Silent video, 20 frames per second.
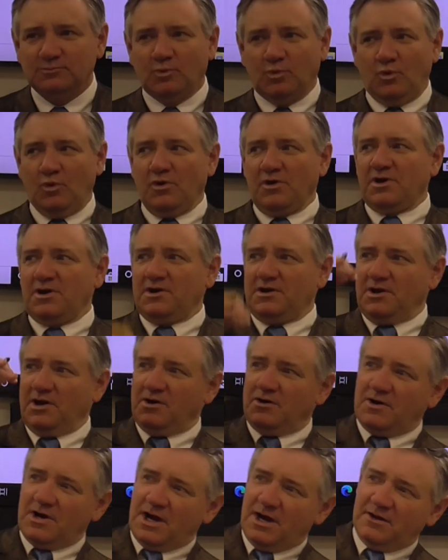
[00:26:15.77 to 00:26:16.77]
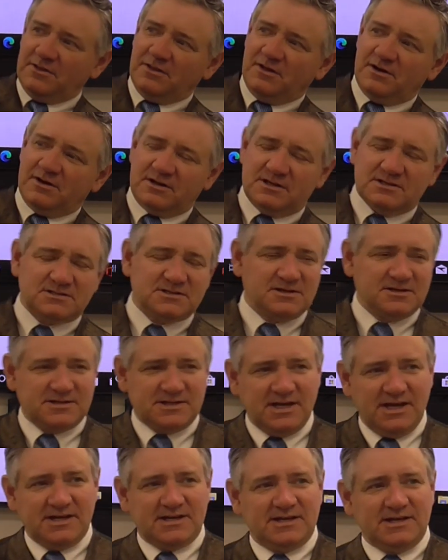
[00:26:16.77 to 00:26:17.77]
We're going to know how long it's going
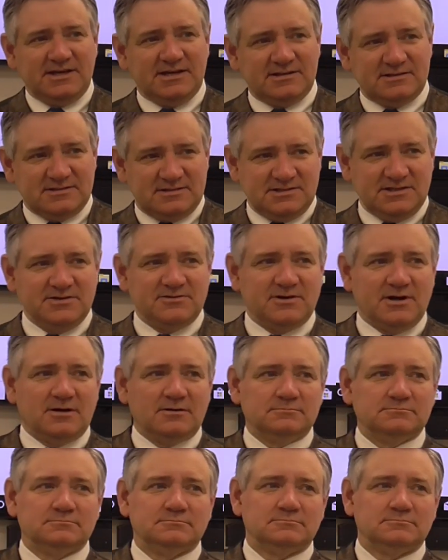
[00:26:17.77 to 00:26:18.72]
to take to get to 0.